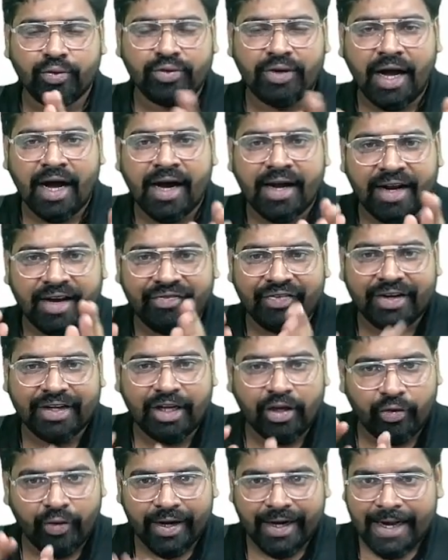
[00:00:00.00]
are
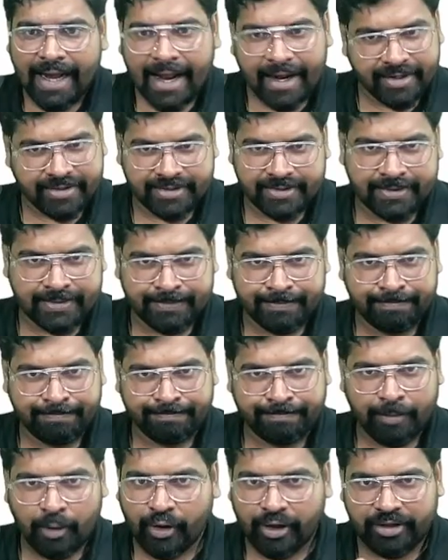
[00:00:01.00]
affecting your glands.
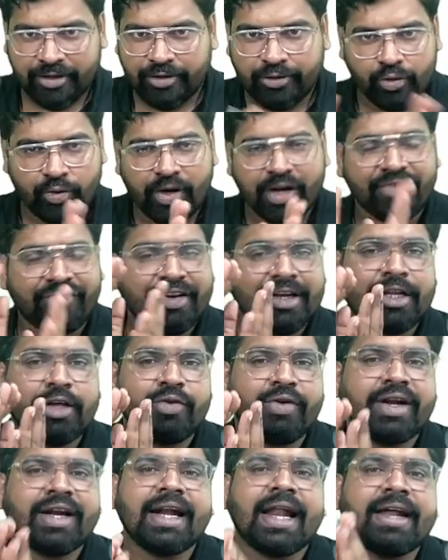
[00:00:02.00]
Okay, these two are affecting
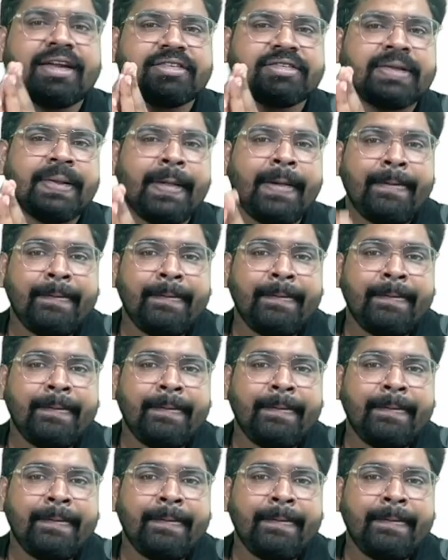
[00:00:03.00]
your glands.